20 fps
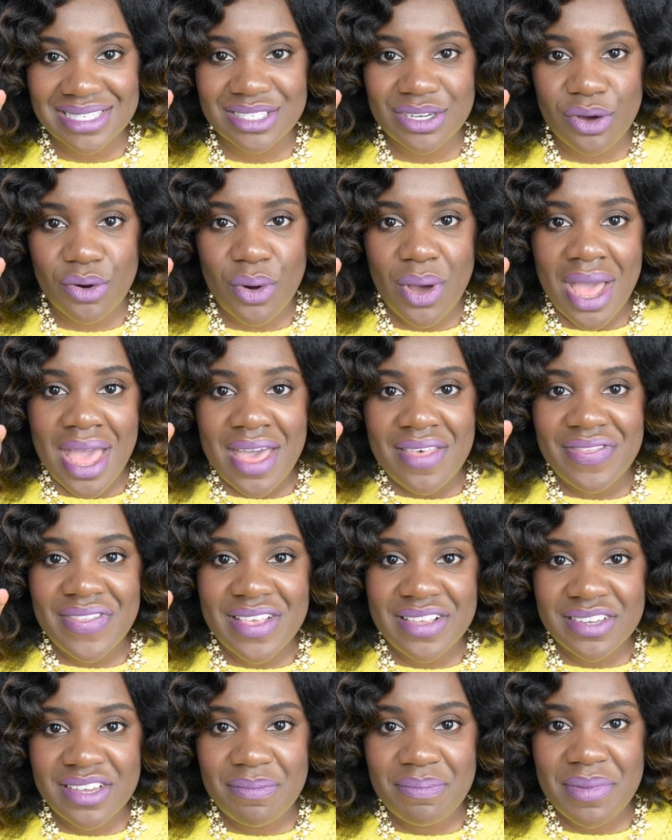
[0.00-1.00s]
So
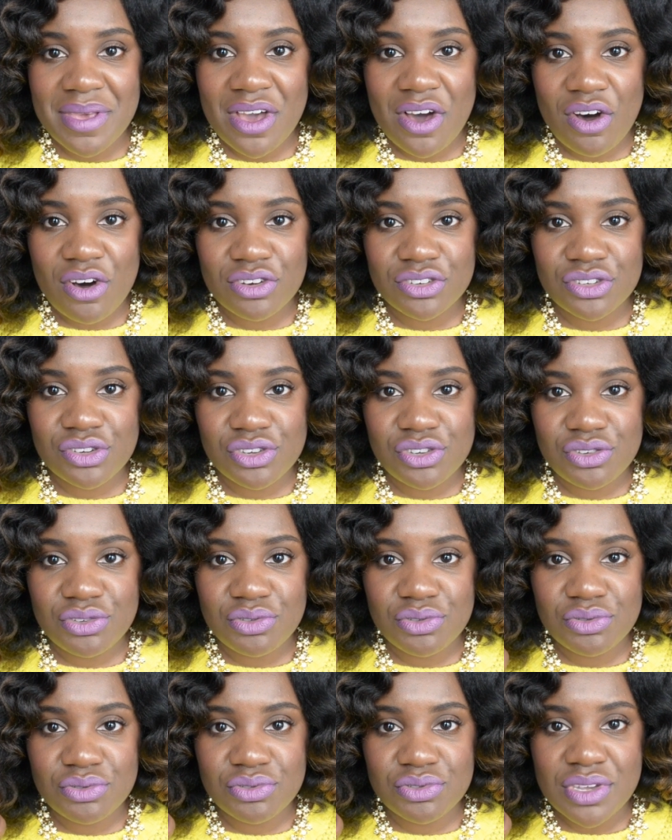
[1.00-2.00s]
this could be also
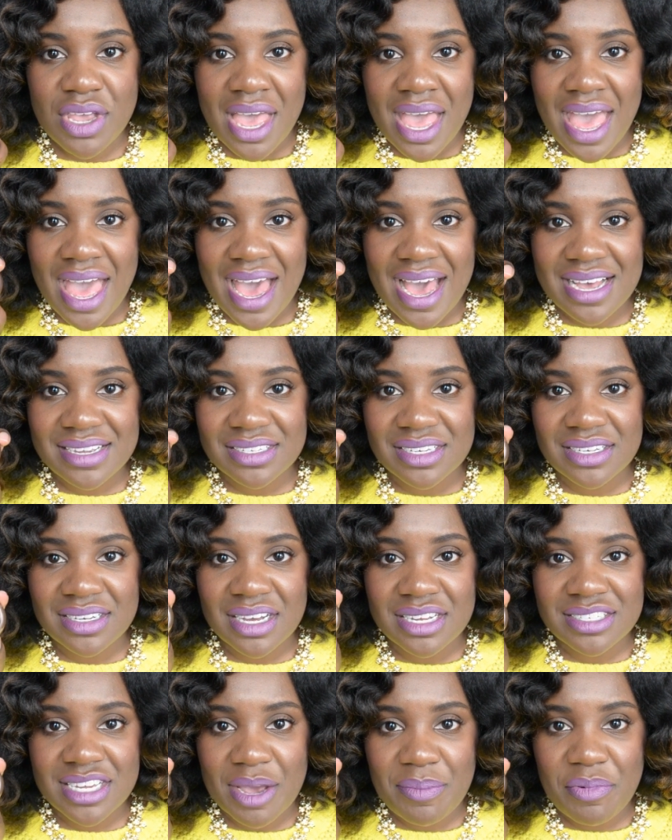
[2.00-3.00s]
used as
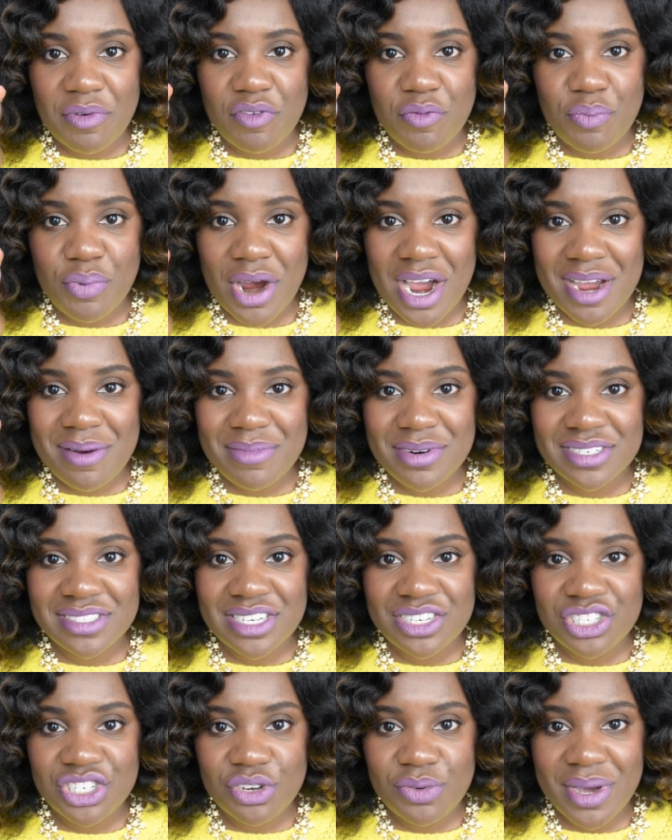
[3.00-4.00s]
a type of primer
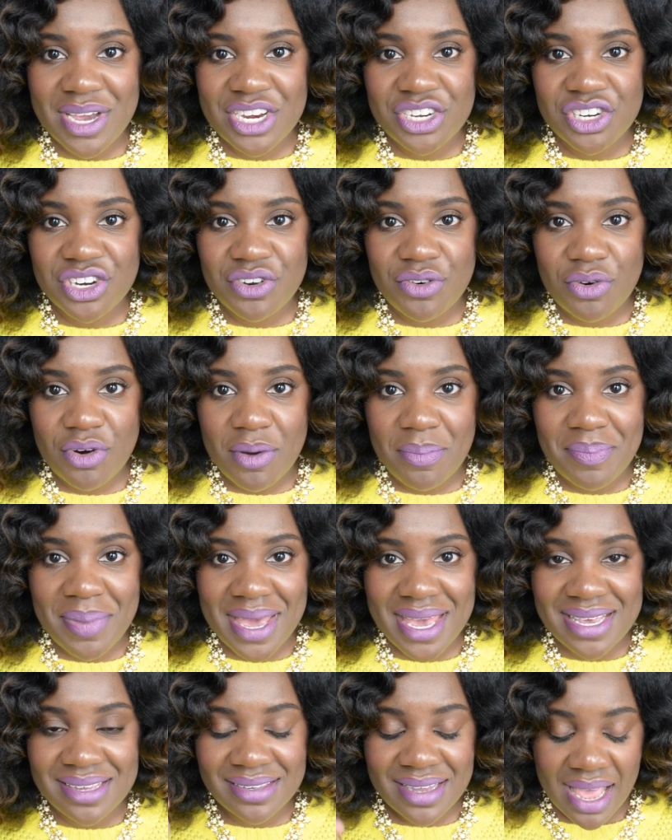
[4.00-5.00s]
situation or a
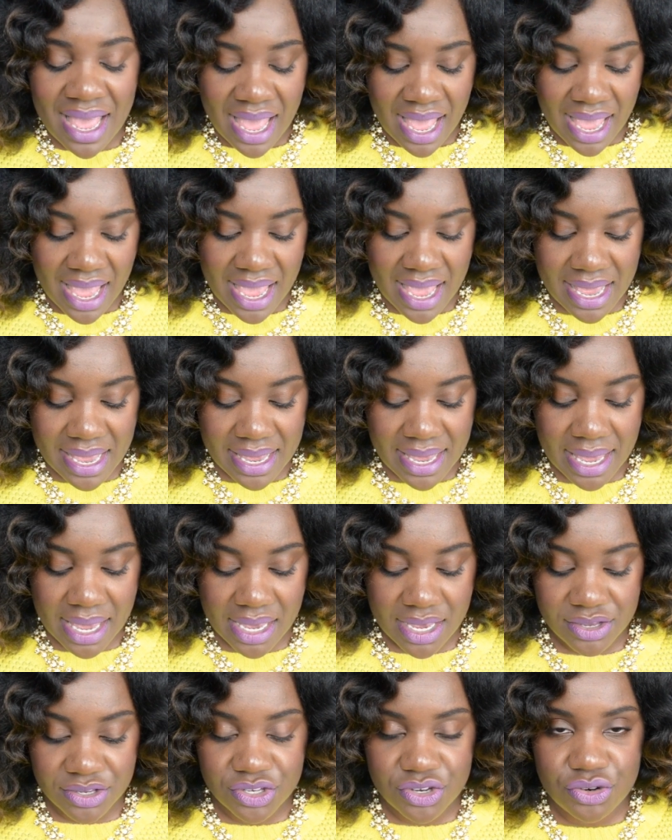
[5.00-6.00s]
base in
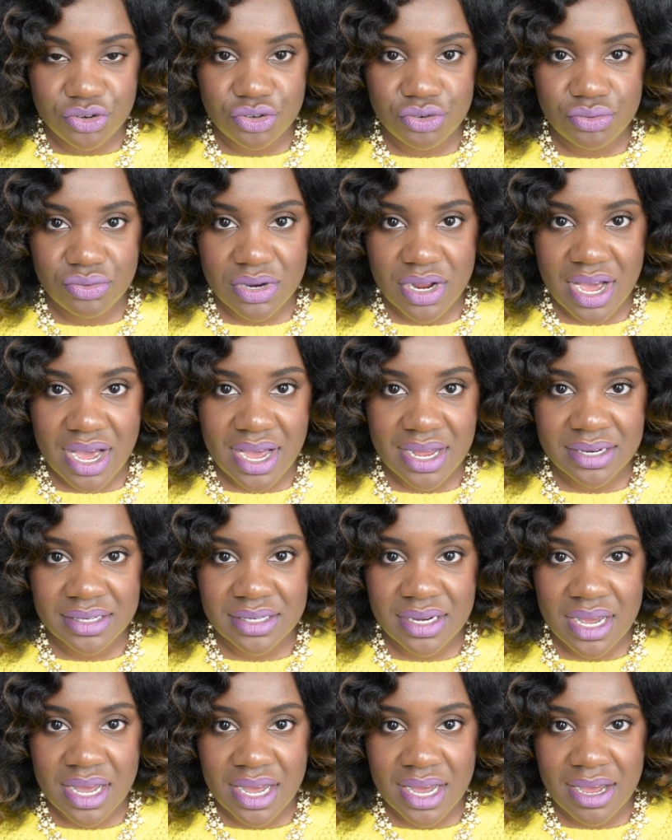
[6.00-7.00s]
case you do
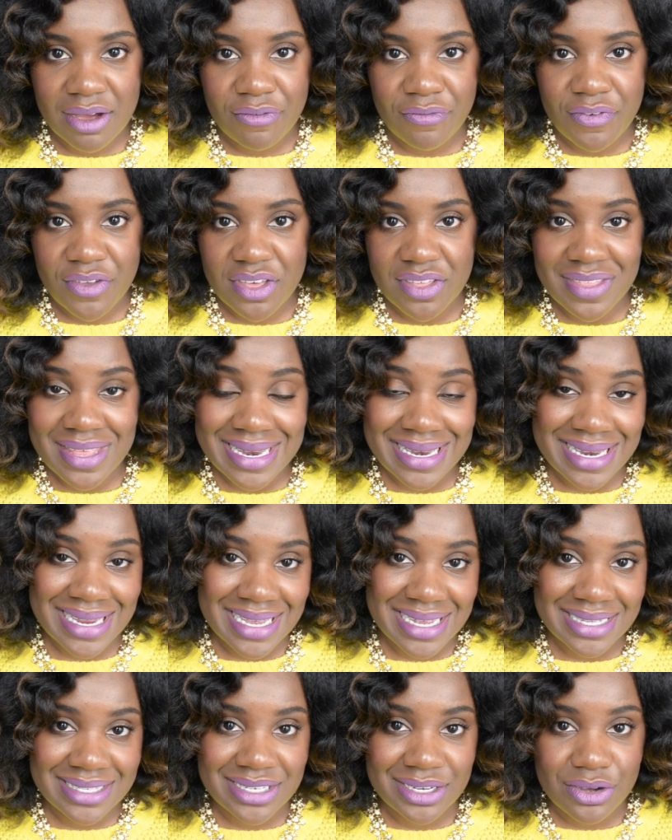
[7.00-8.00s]
not feel the
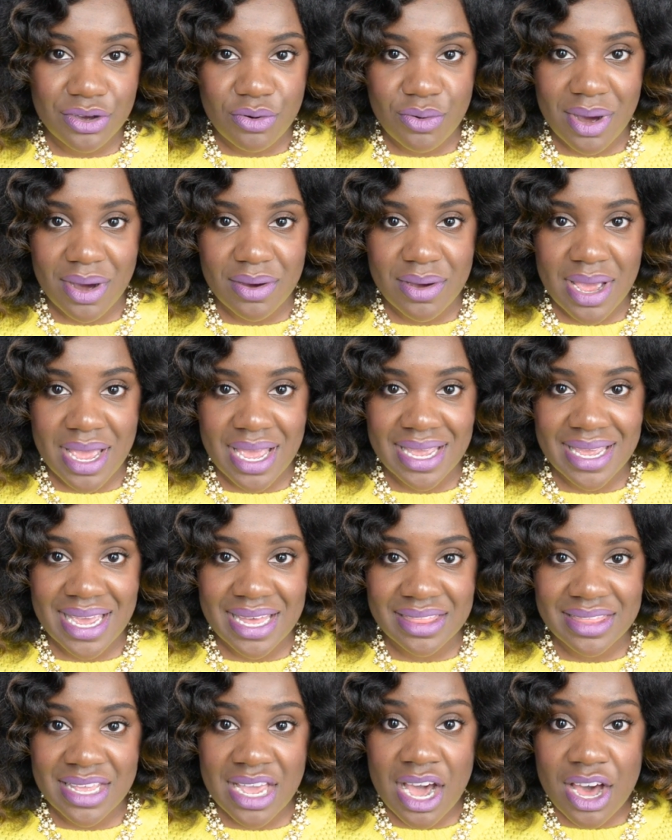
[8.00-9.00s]
need to go out and
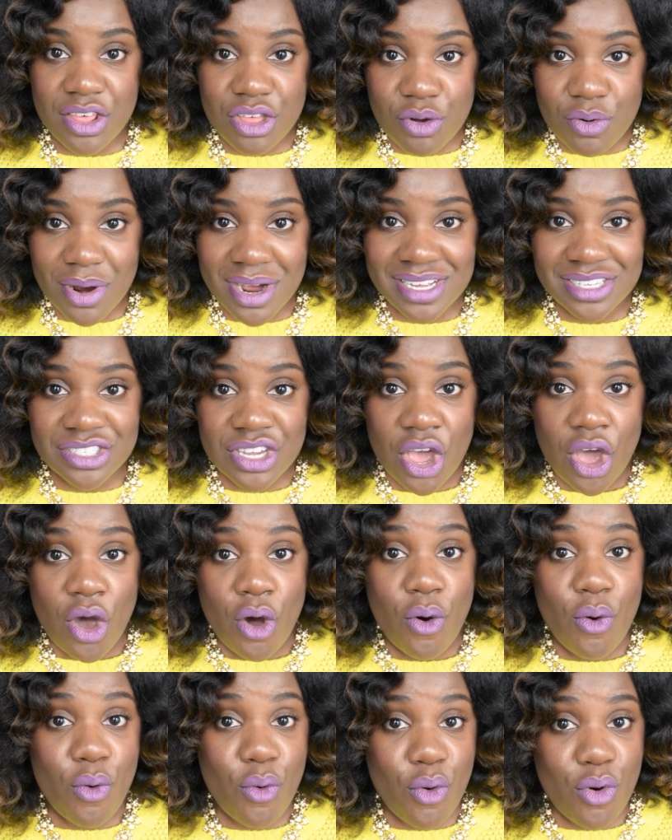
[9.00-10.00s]
get the other ones,
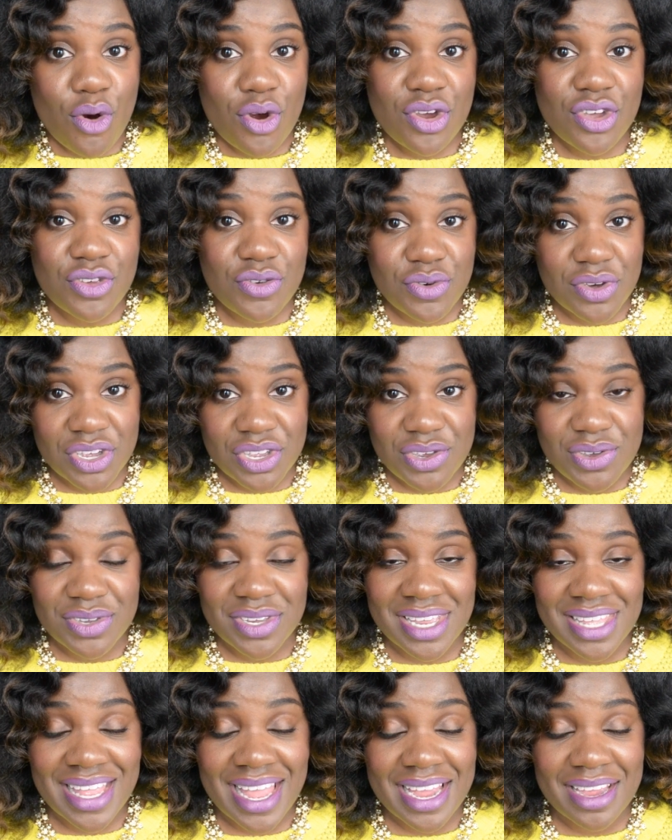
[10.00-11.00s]
or you can
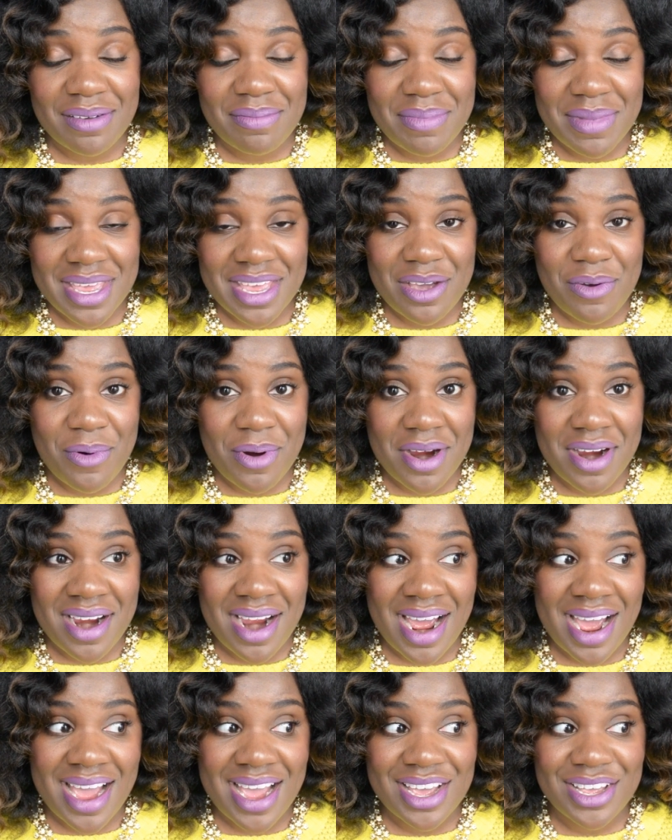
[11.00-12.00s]
use it like me
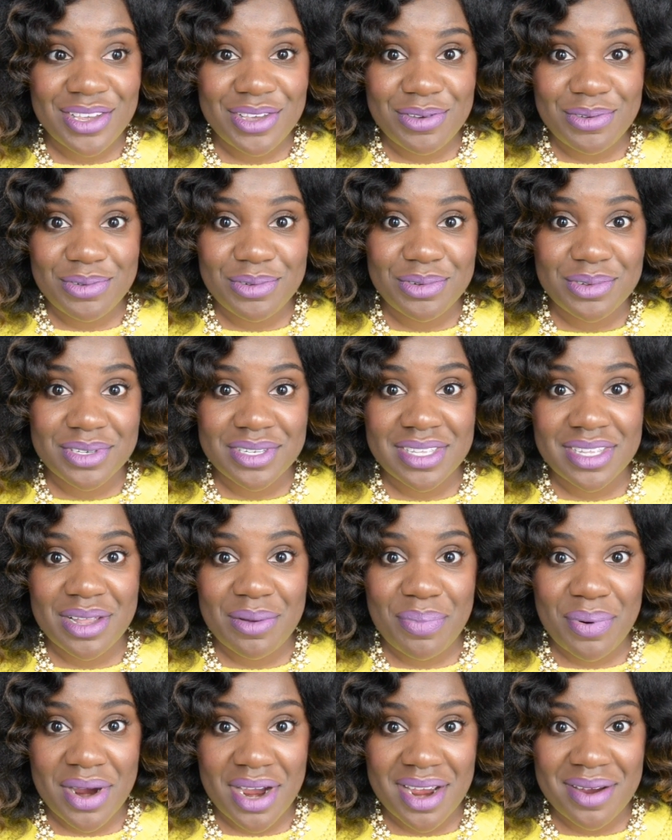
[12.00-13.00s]
where I use
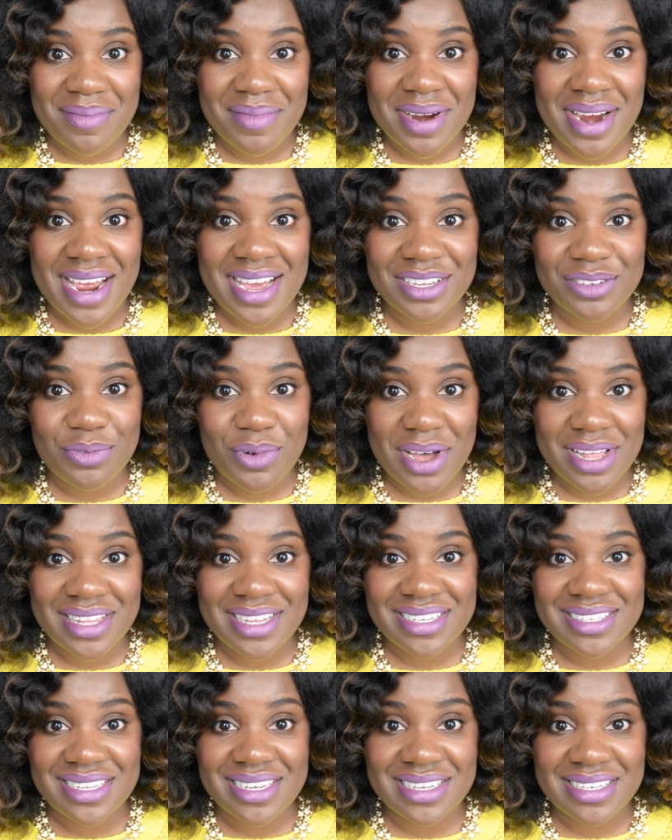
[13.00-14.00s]
the primer as well
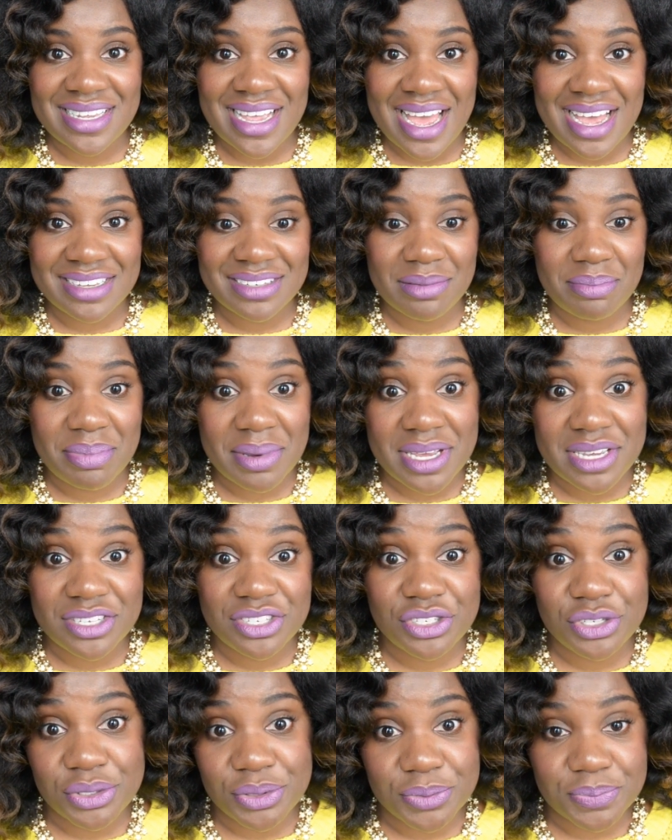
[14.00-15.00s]
as this as a base
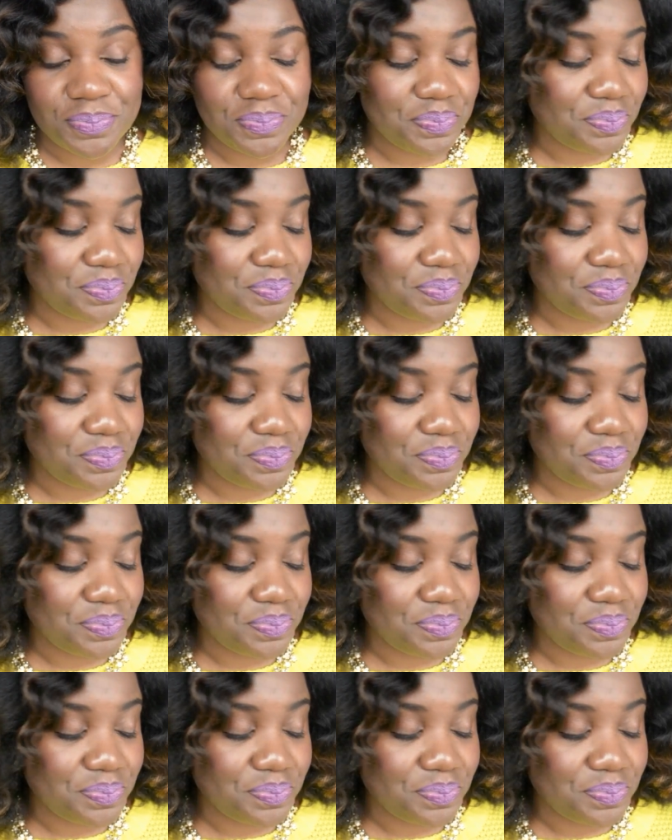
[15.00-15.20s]
too.